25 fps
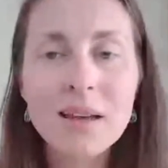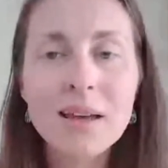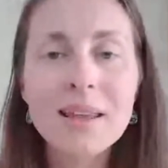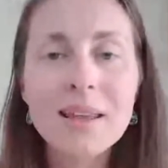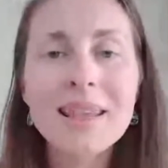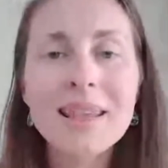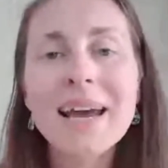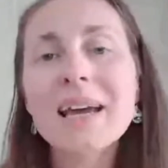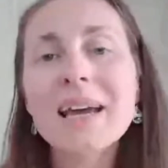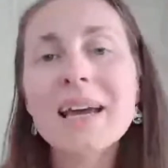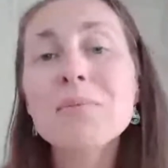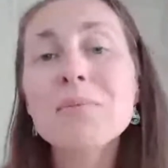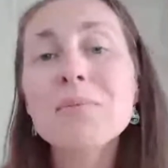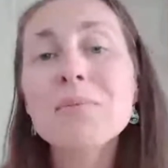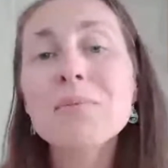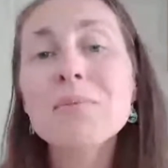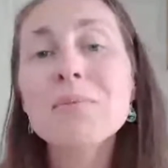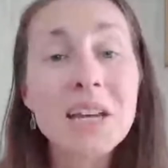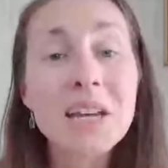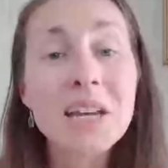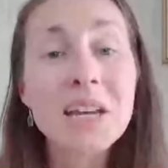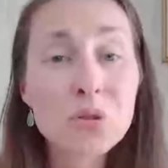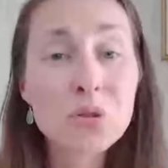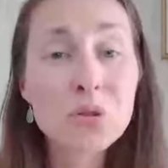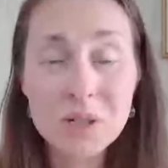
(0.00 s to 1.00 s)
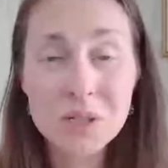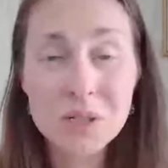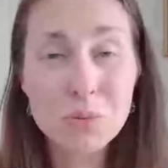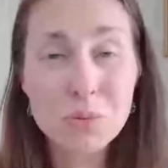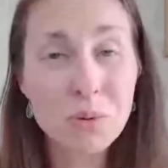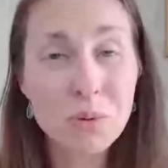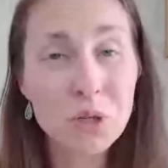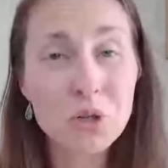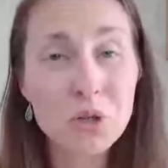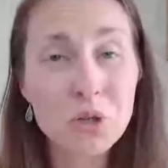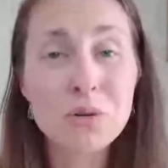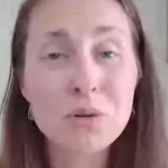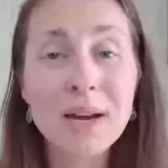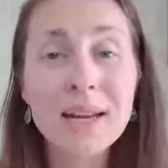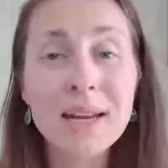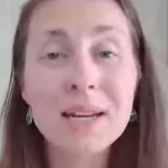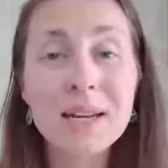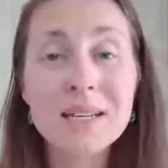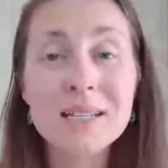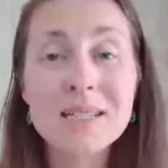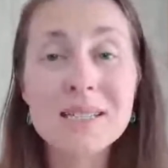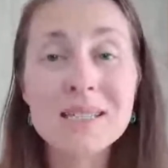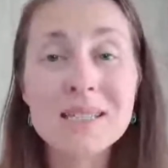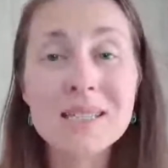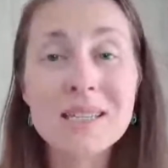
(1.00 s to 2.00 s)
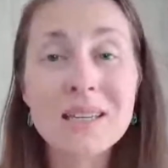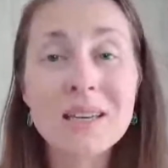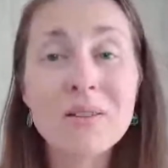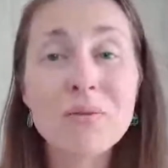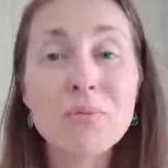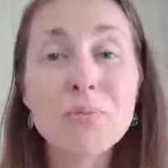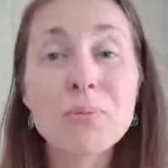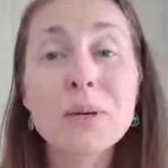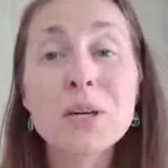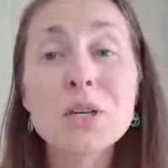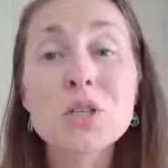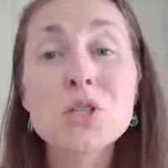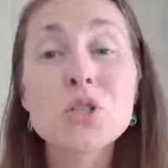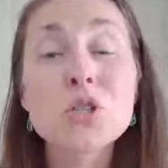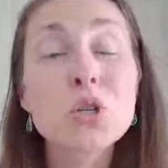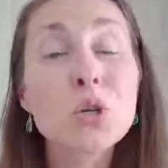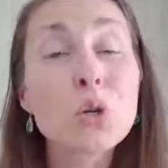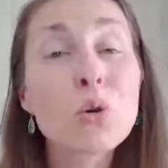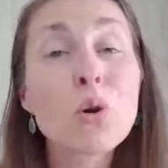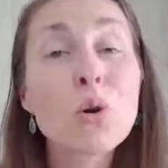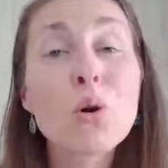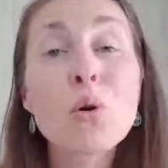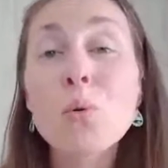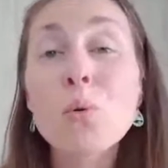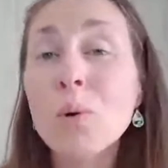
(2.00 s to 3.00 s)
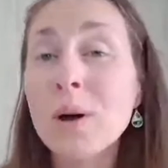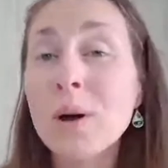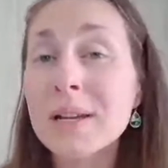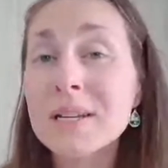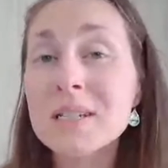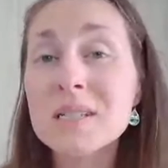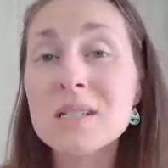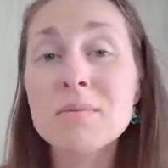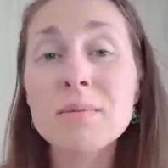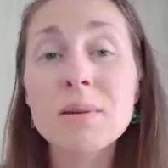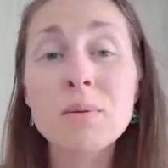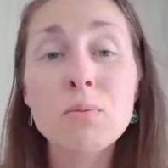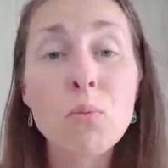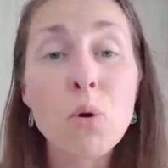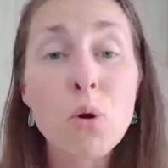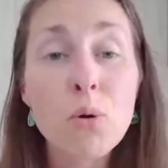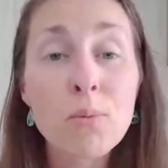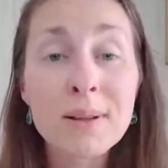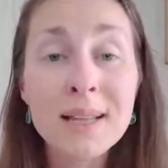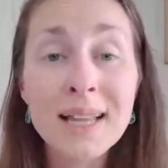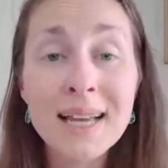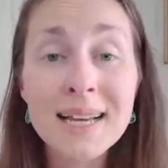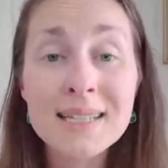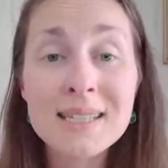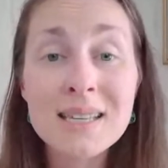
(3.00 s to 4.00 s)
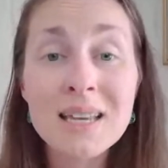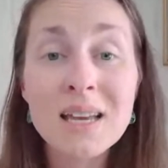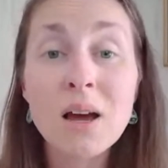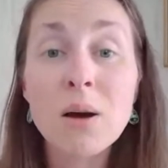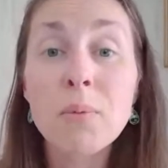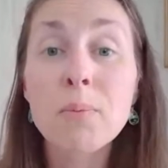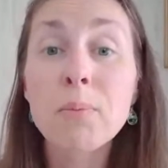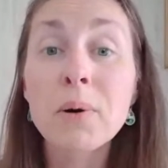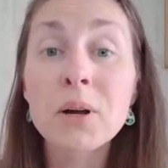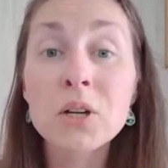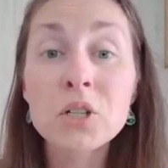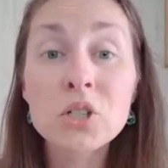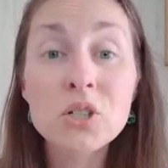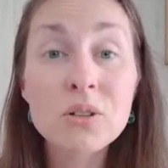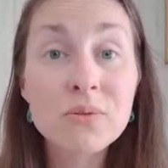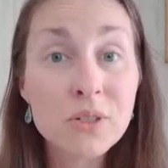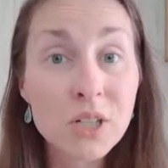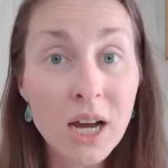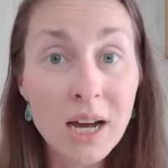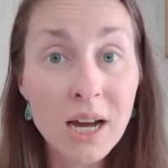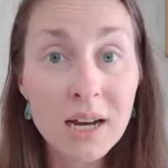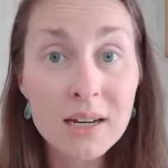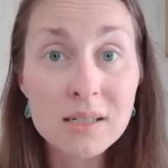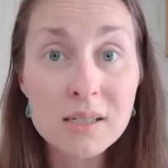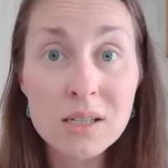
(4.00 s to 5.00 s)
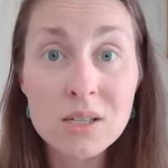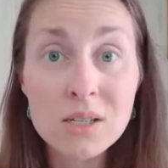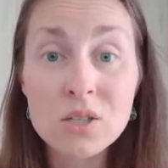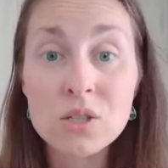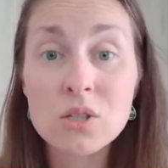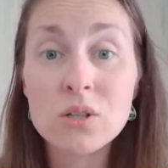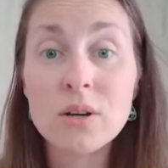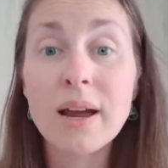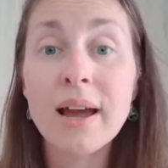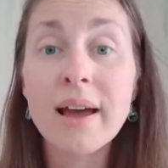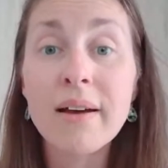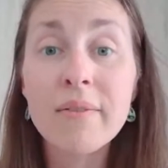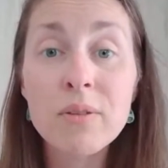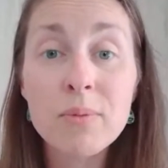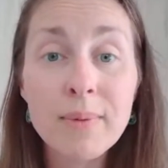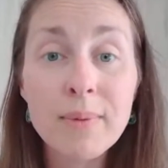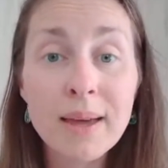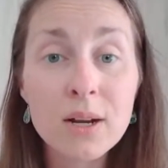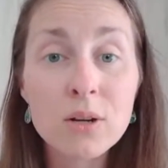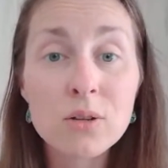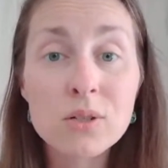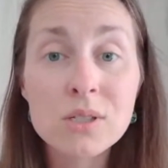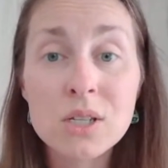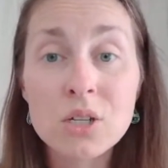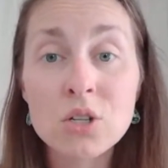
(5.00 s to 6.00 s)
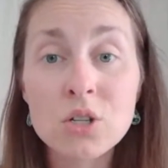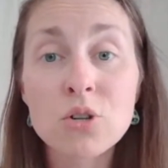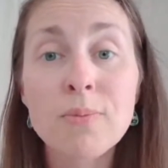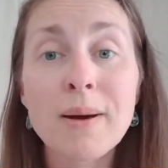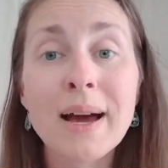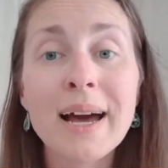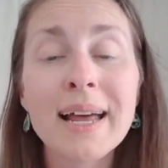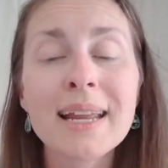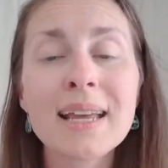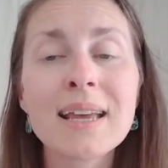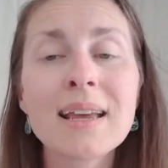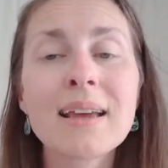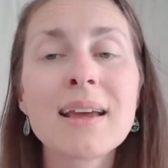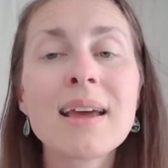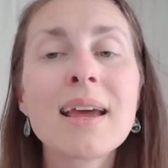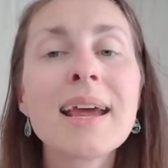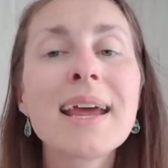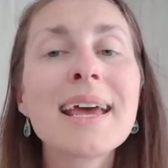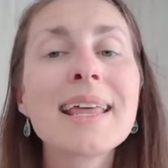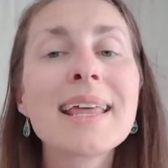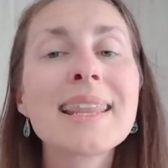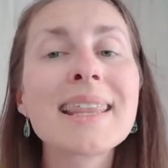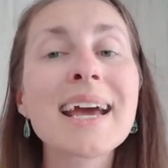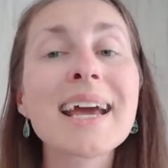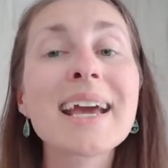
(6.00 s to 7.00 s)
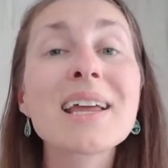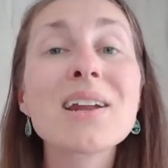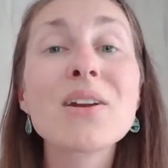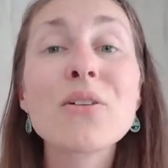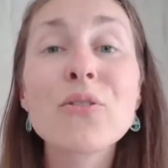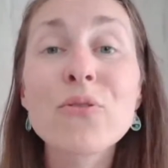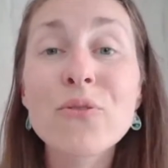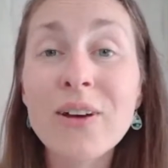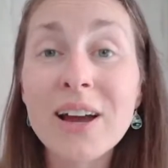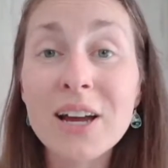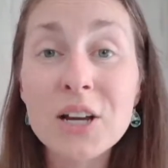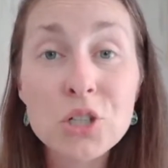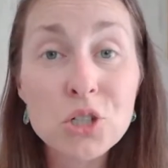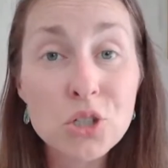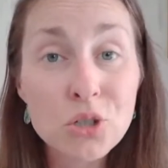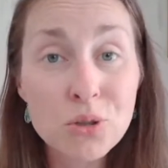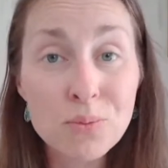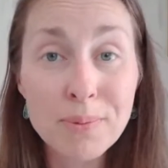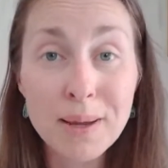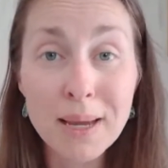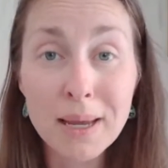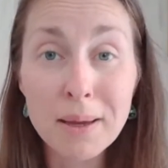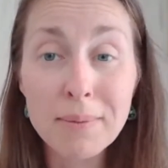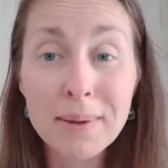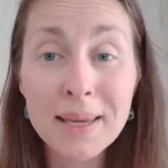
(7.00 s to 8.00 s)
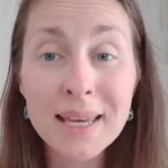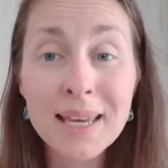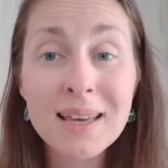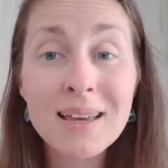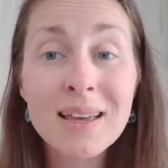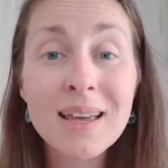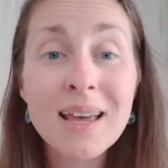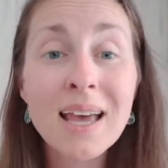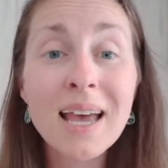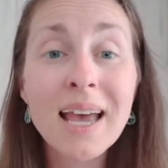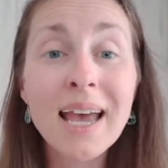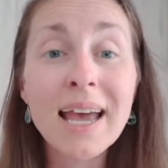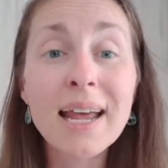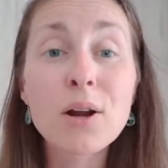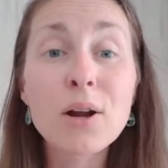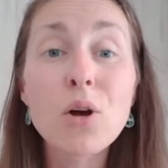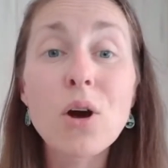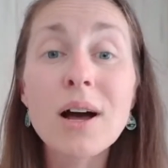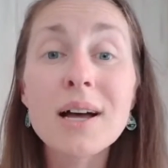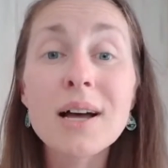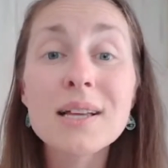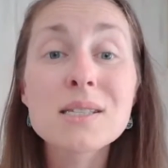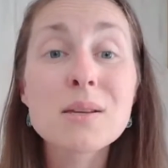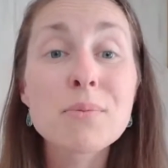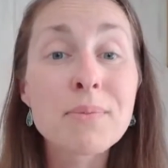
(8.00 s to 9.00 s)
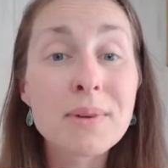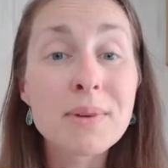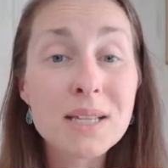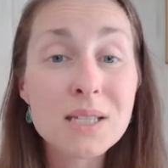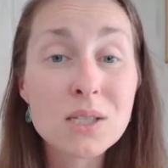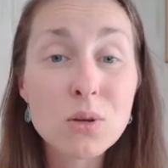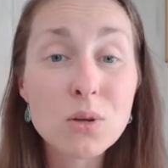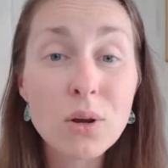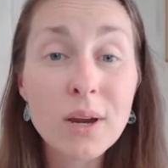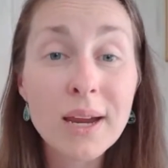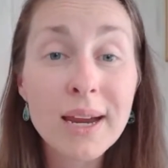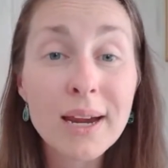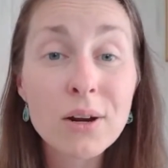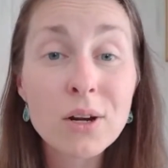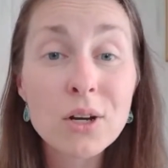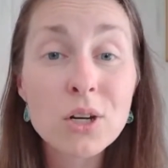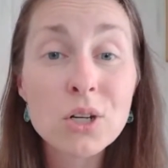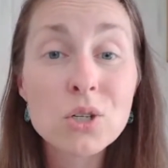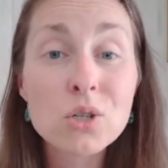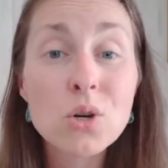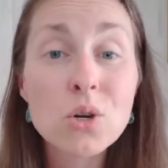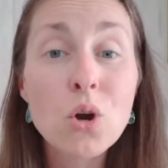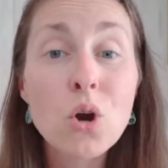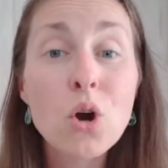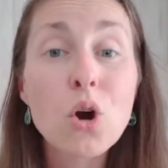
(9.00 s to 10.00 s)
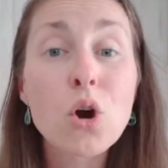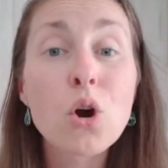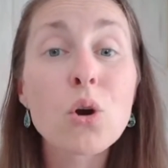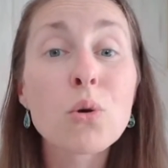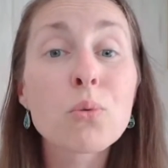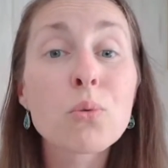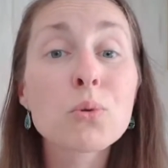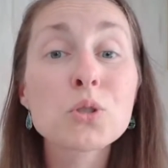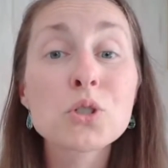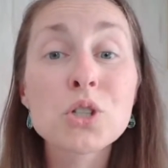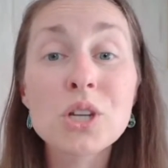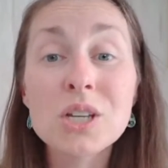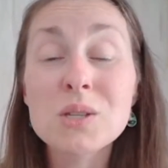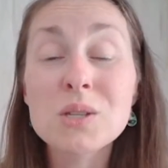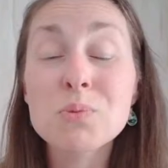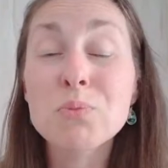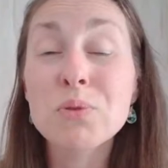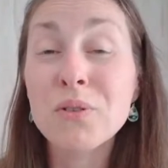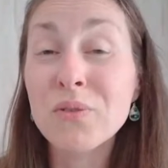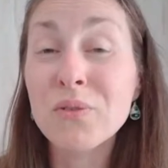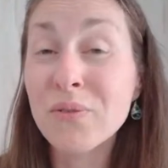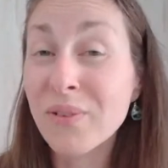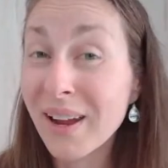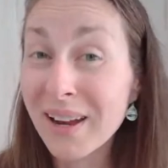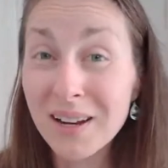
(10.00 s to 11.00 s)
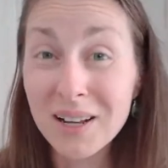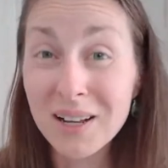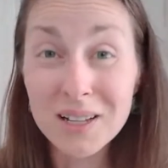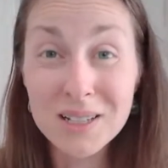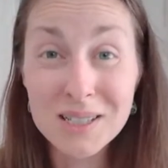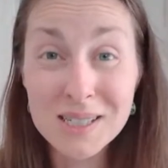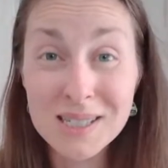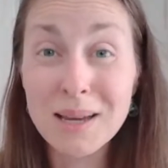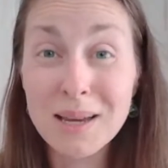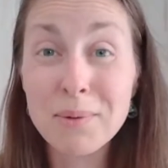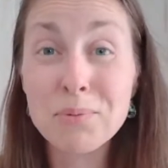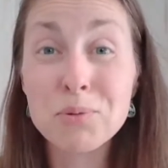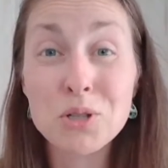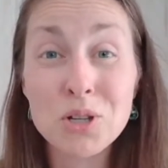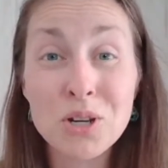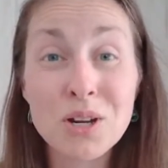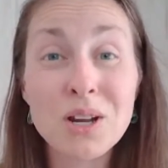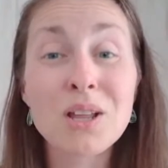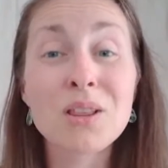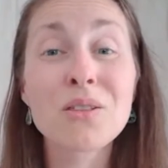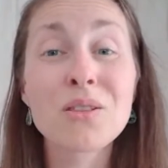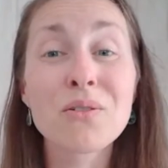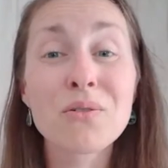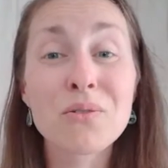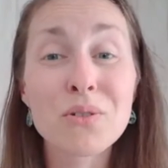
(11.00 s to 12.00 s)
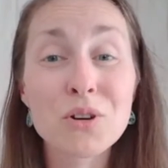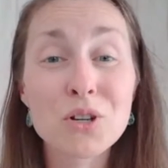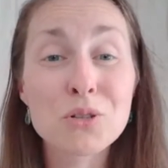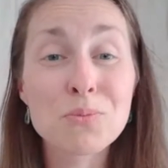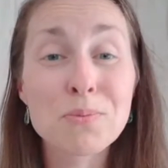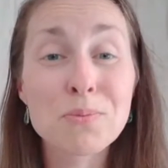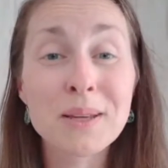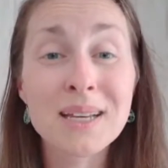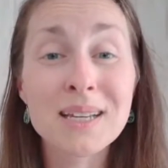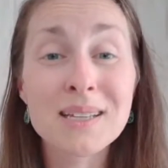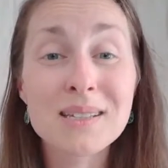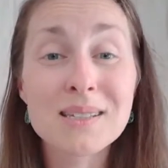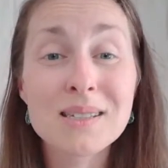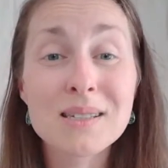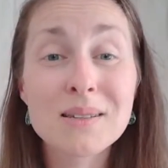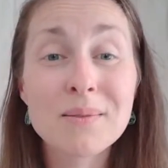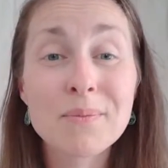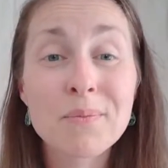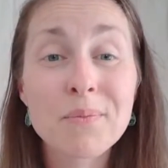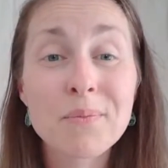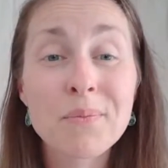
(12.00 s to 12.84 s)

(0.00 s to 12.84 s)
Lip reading: That can be dangerous when you're trying to conceive because you don't want to be mobilizing a bunch of toxins or heavy metals in your body that can affect your baby and cause a miscarriage or will just prevent conception in the first place.